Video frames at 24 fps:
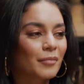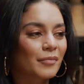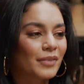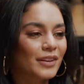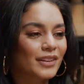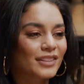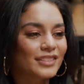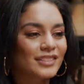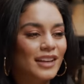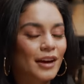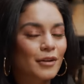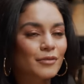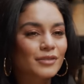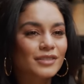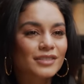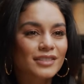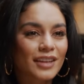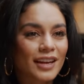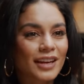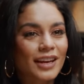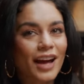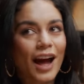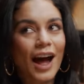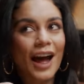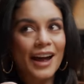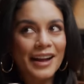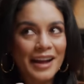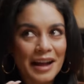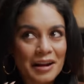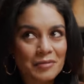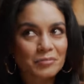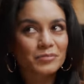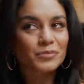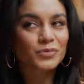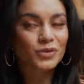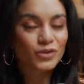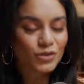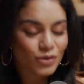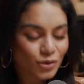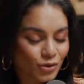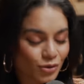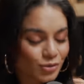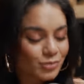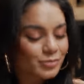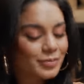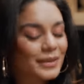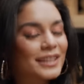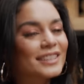Because I was like, I am
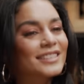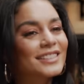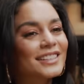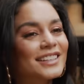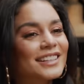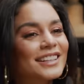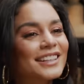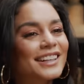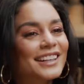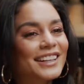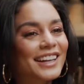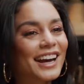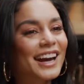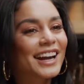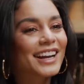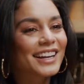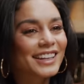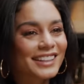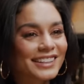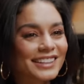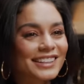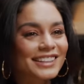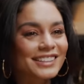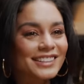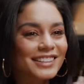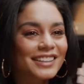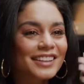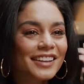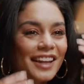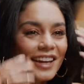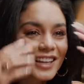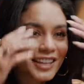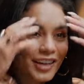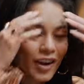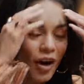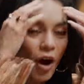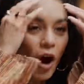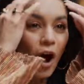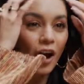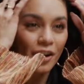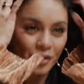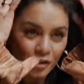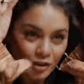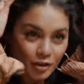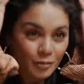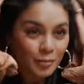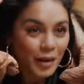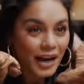too busy and I need to like
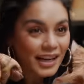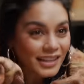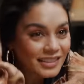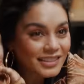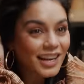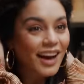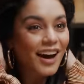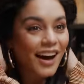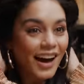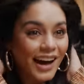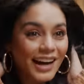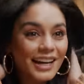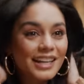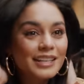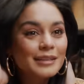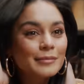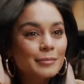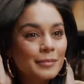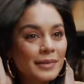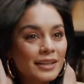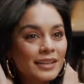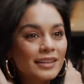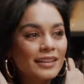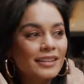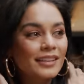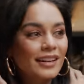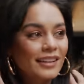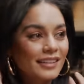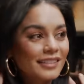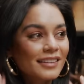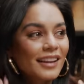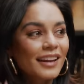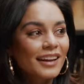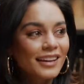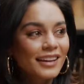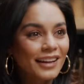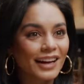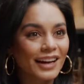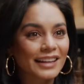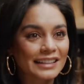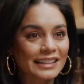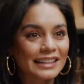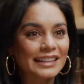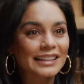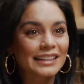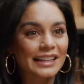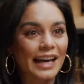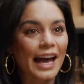honor my time and like I
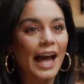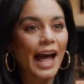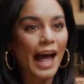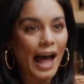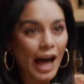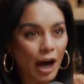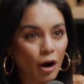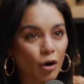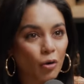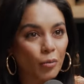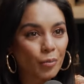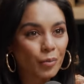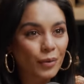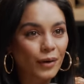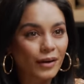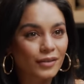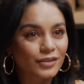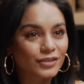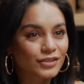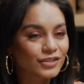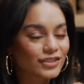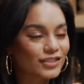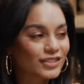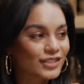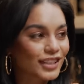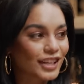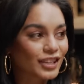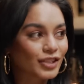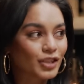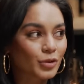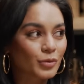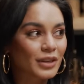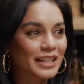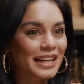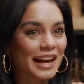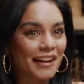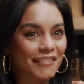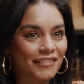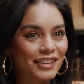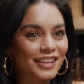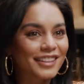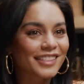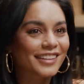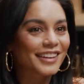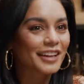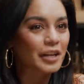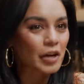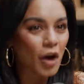need help. I was just like doing
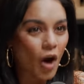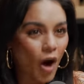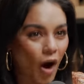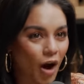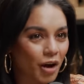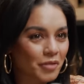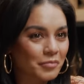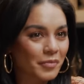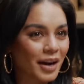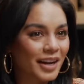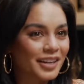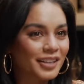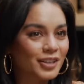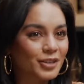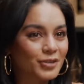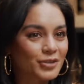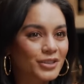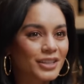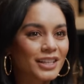everything on my own.